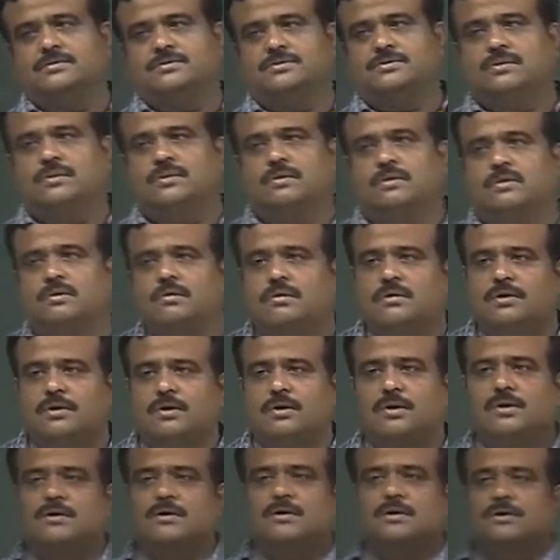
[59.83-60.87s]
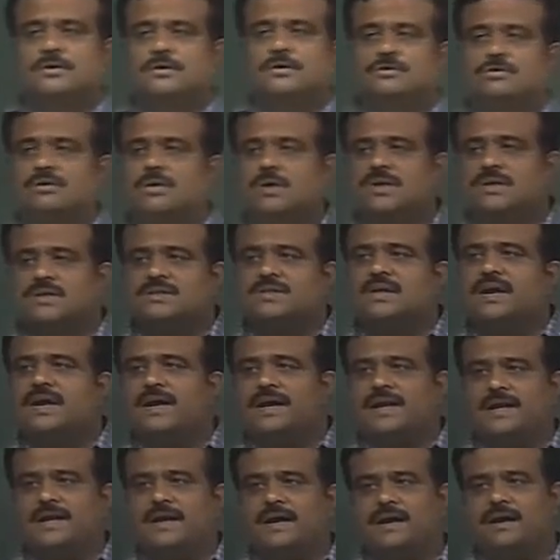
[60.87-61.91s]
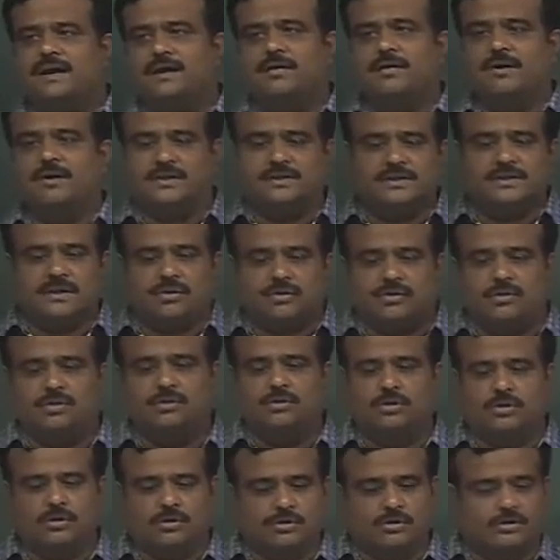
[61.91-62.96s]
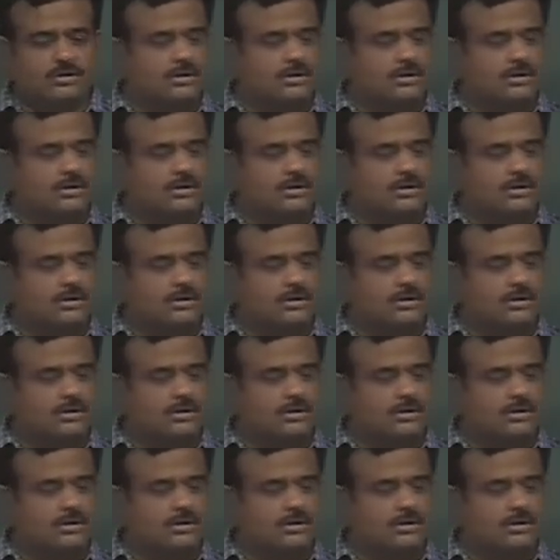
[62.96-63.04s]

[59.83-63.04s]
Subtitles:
So what is the idea? What is the goal?